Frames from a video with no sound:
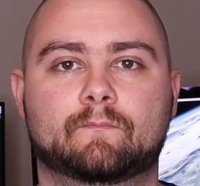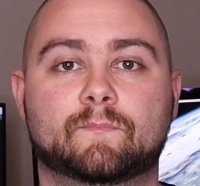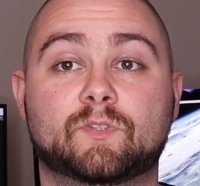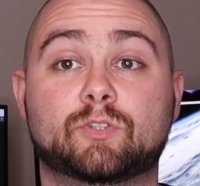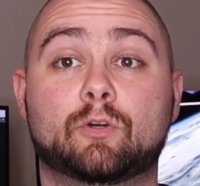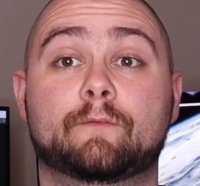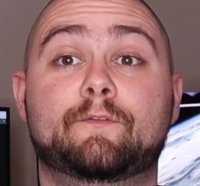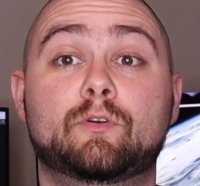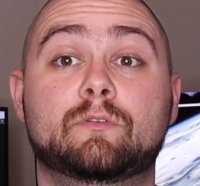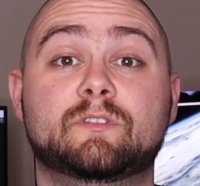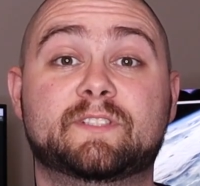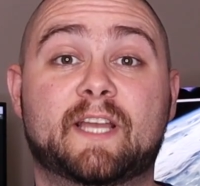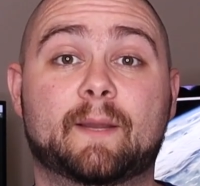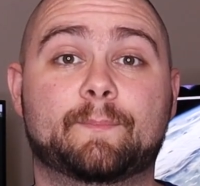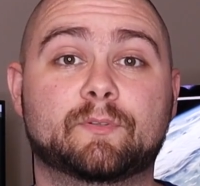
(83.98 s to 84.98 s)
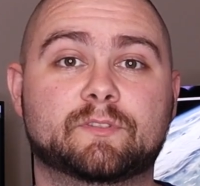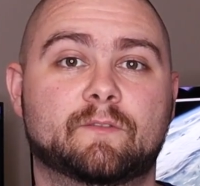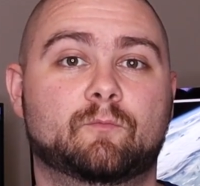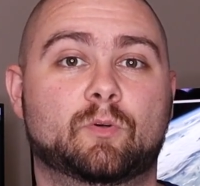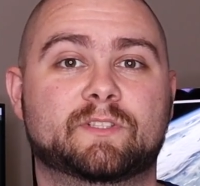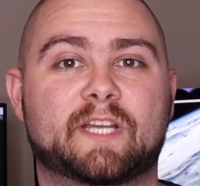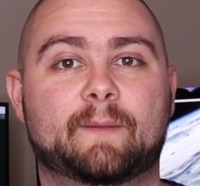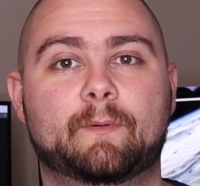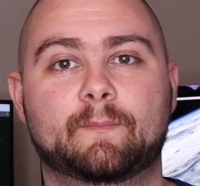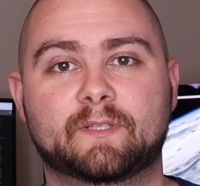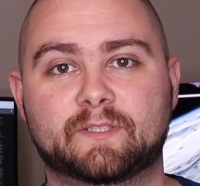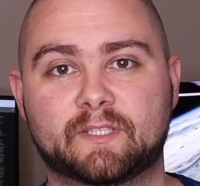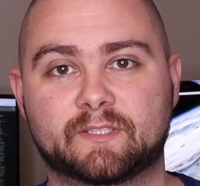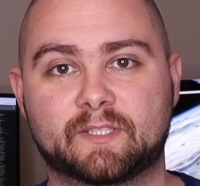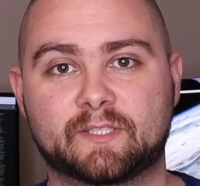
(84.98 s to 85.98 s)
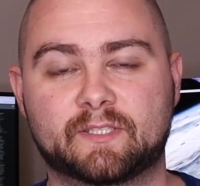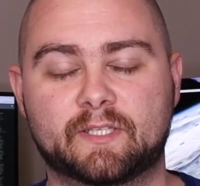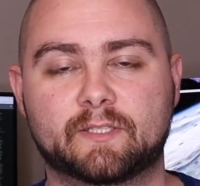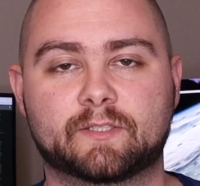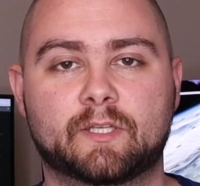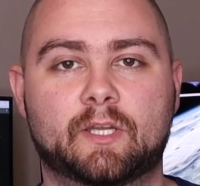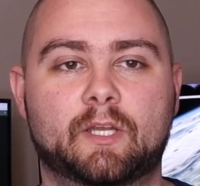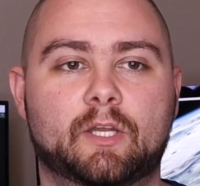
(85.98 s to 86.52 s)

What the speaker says: So a few examples of what type of business this is.